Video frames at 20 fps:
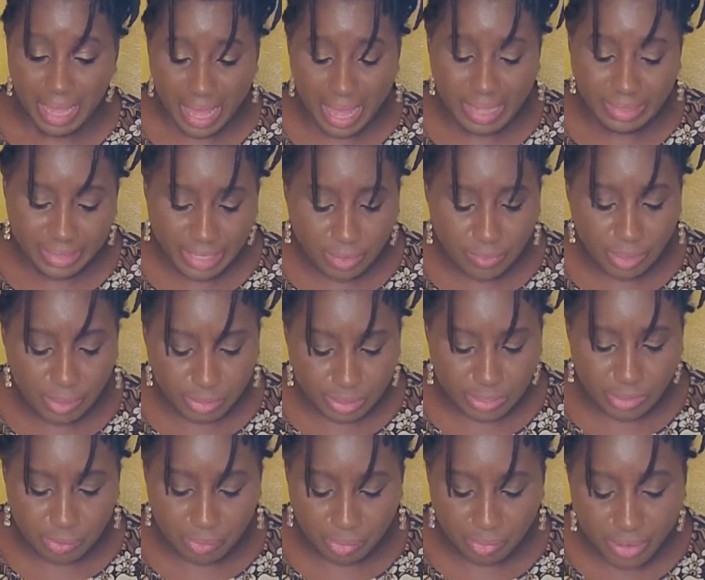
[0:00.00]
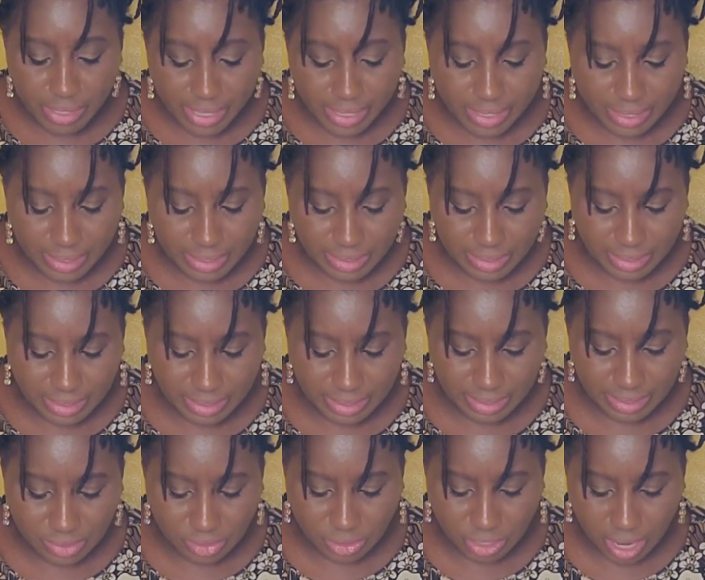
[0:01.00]
I think we did a pretty good,
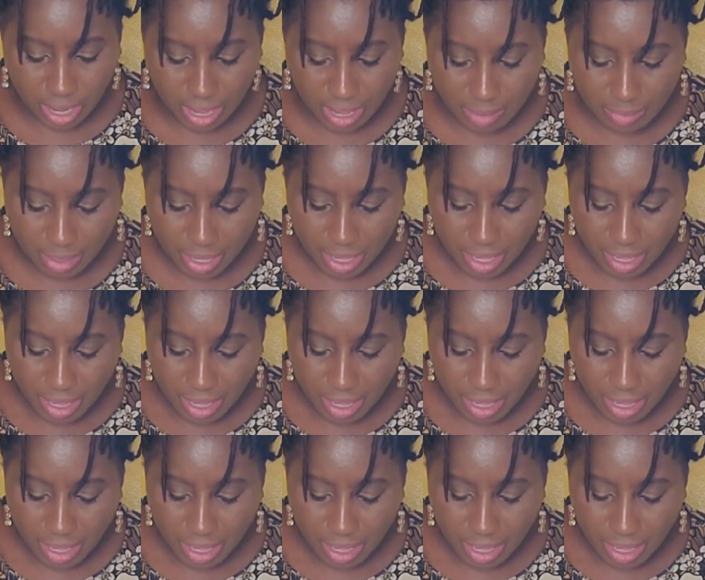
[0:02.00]
decent job